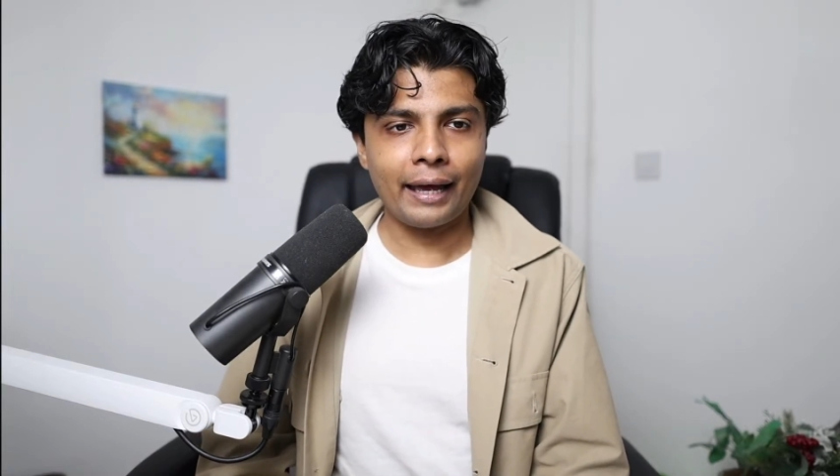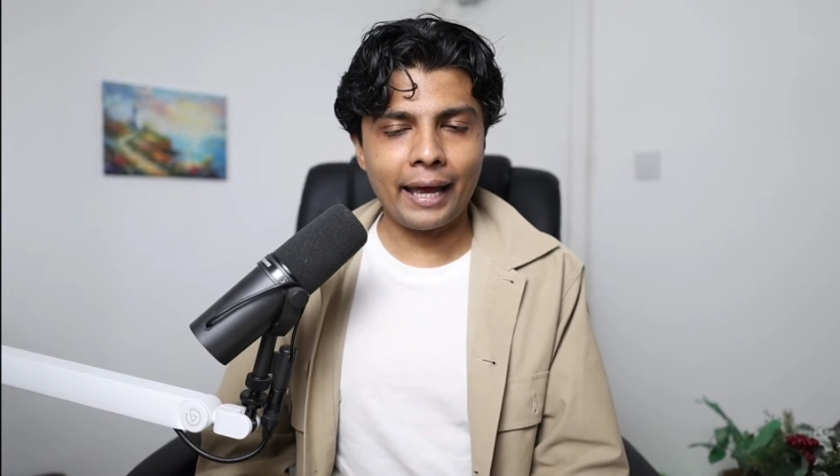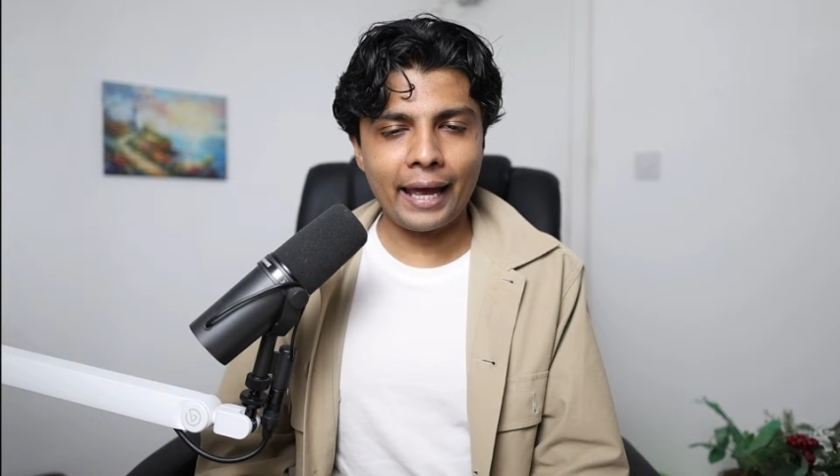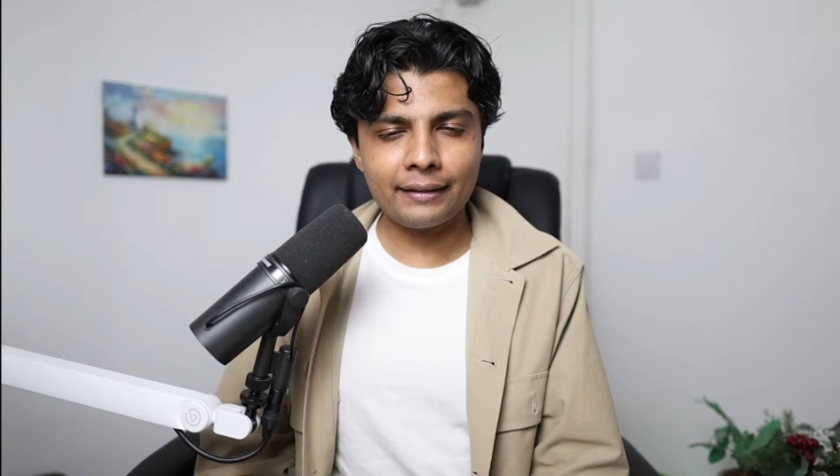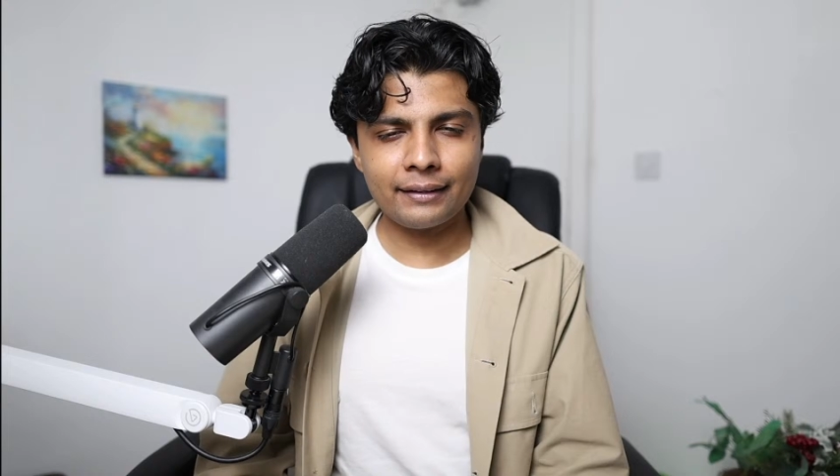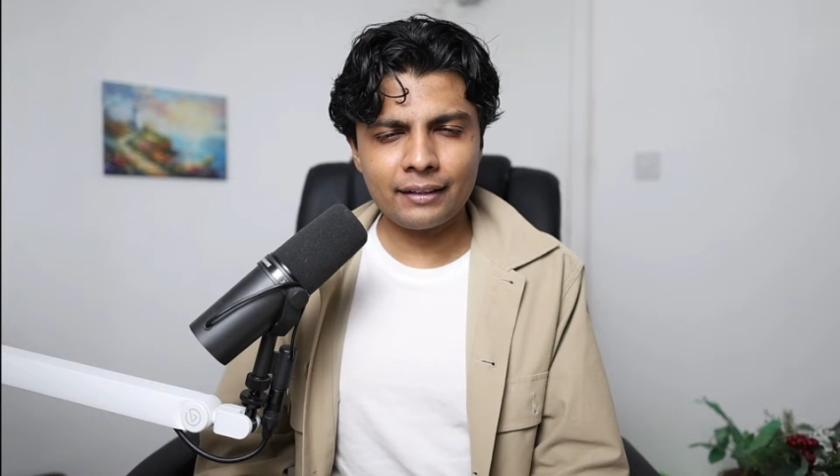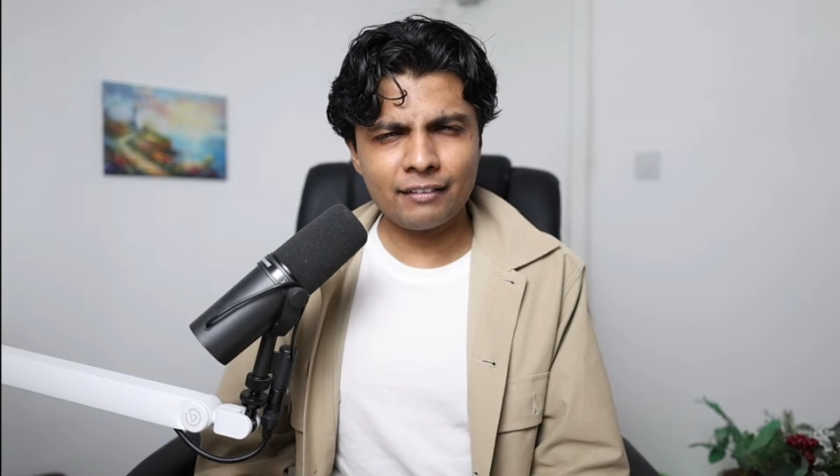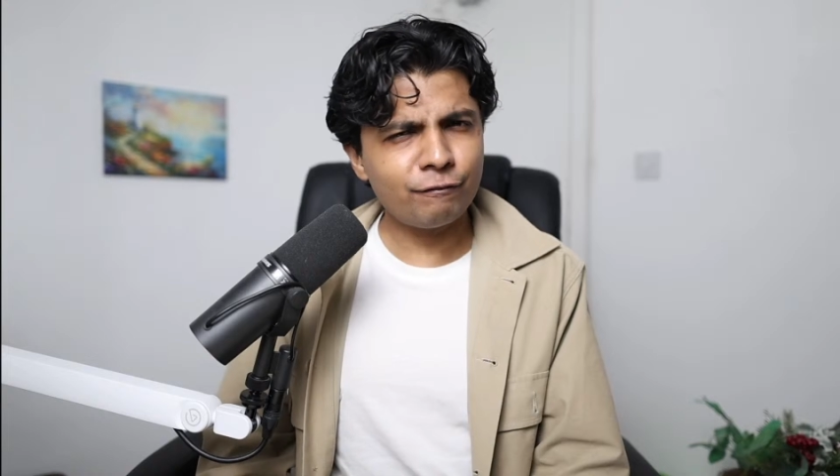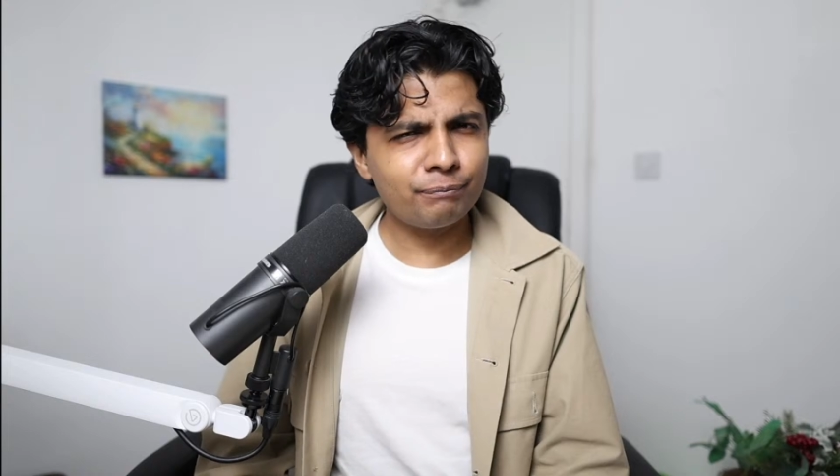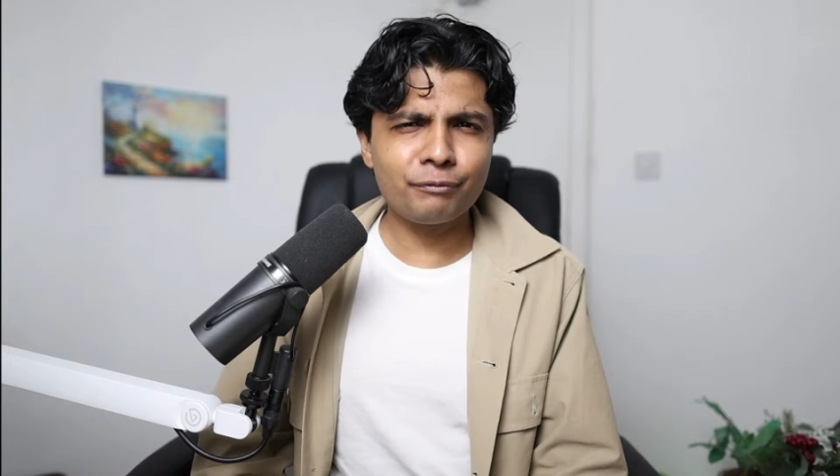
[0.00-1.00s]
and
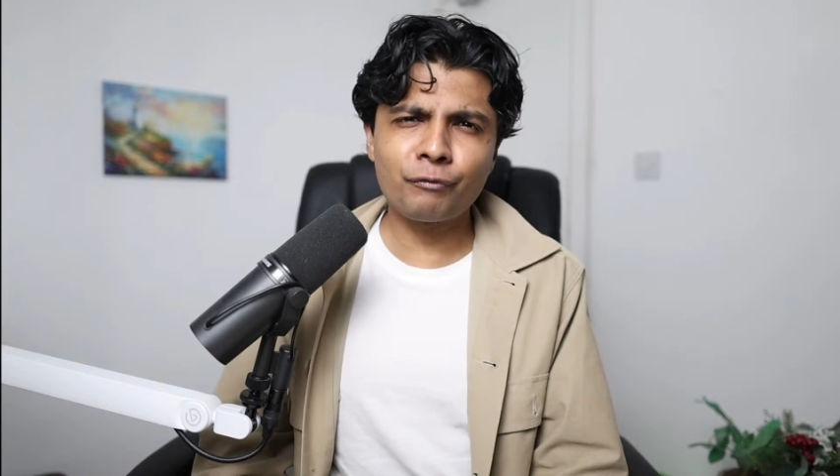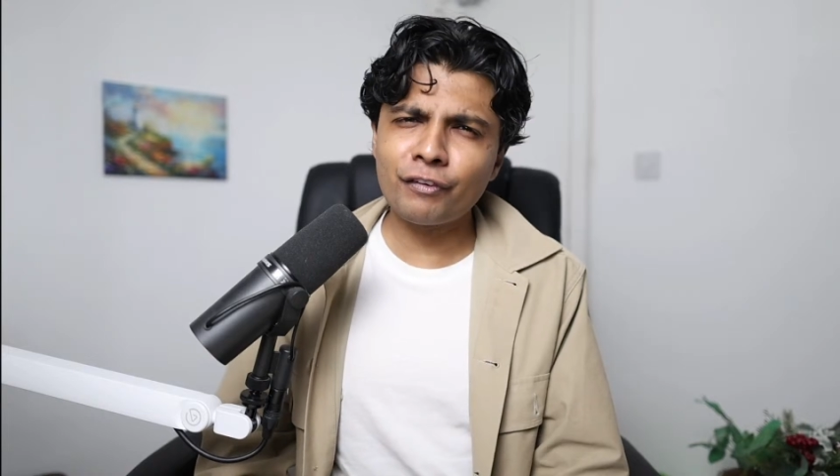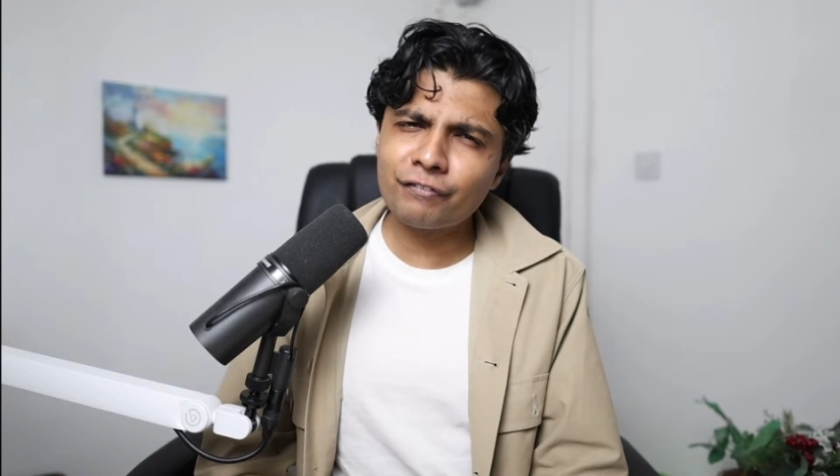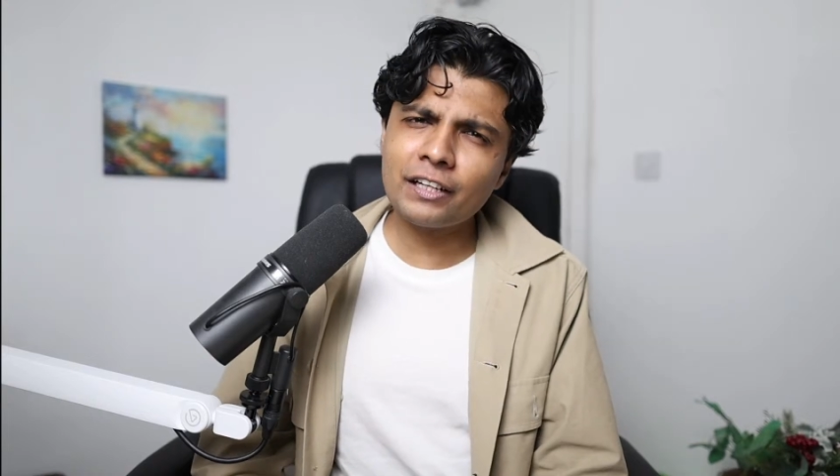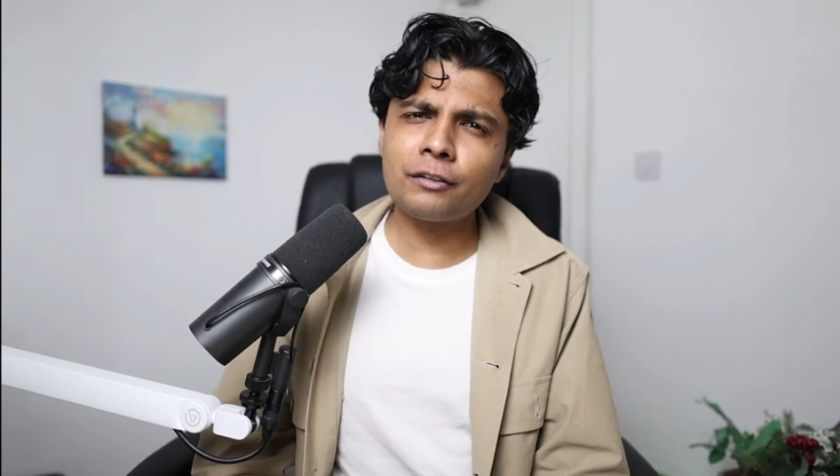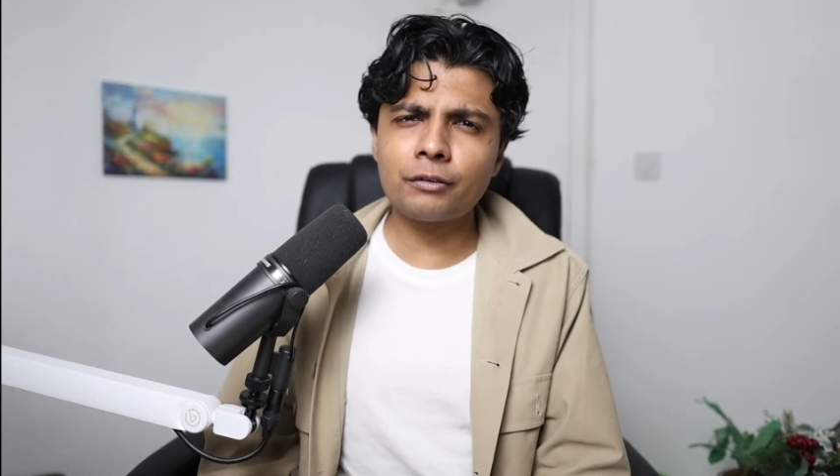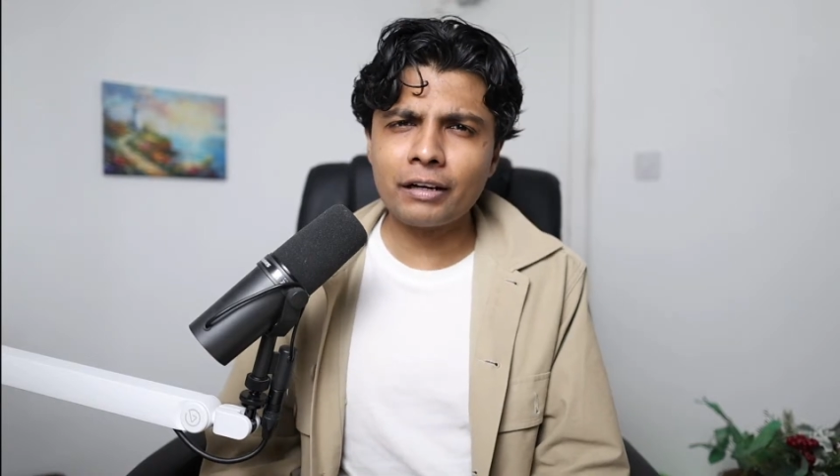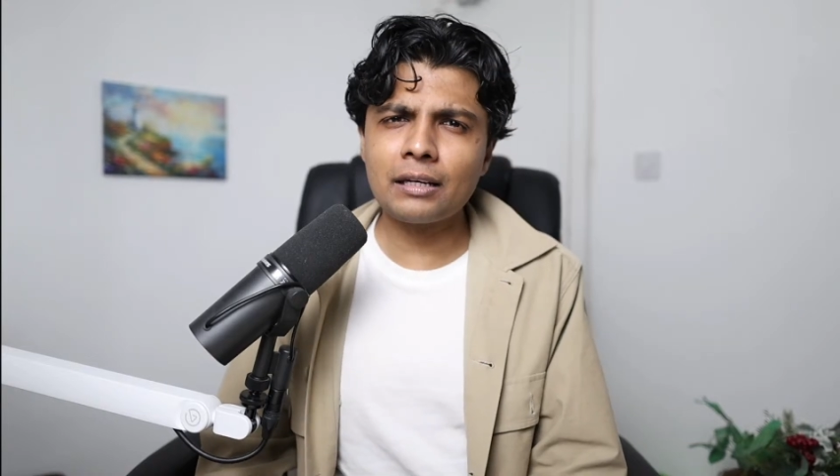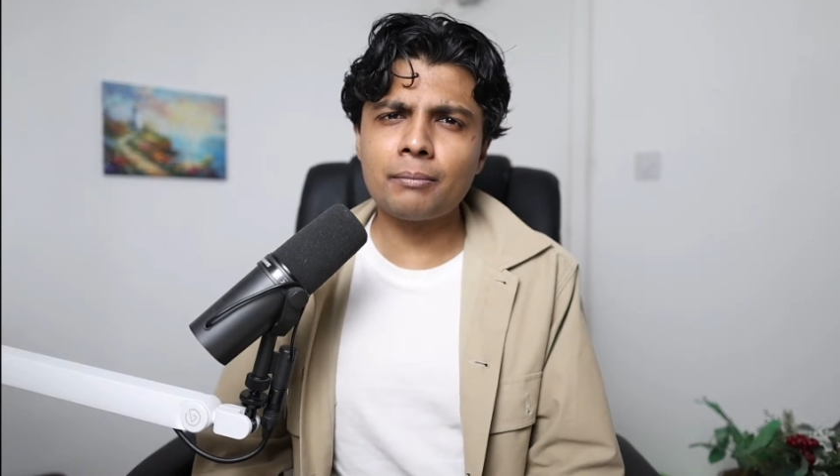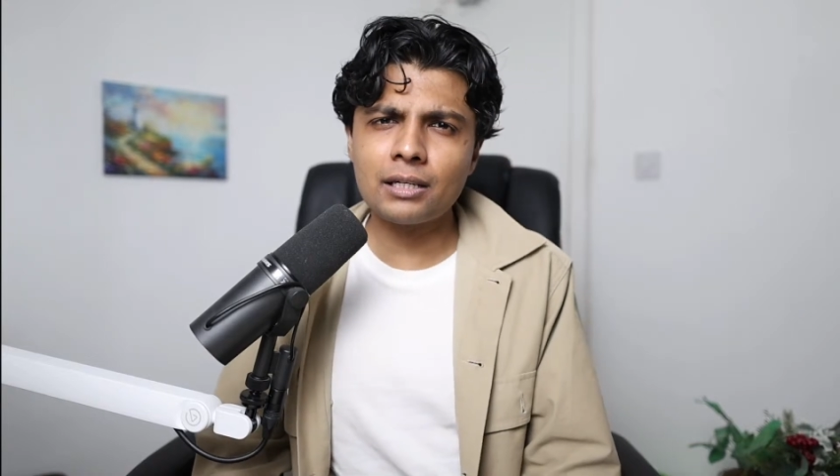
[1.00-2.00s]
15 to
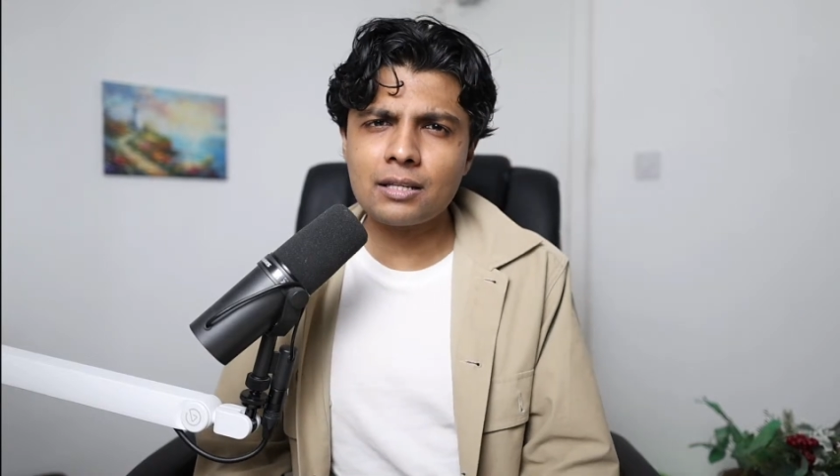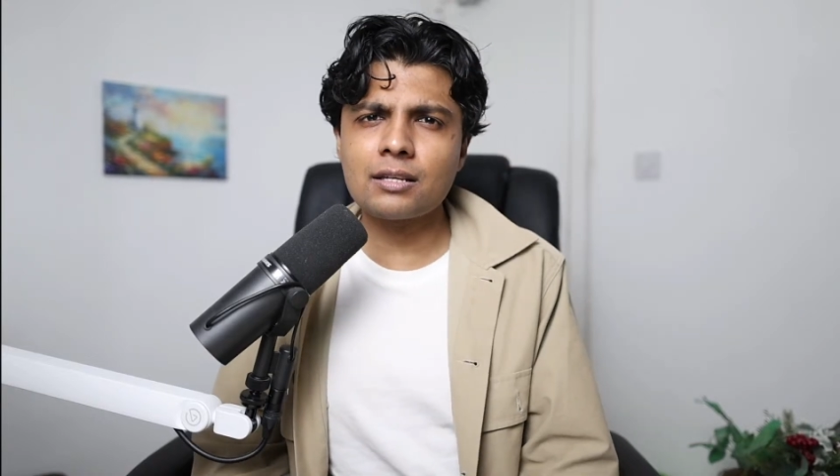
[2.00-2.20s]
20 minutes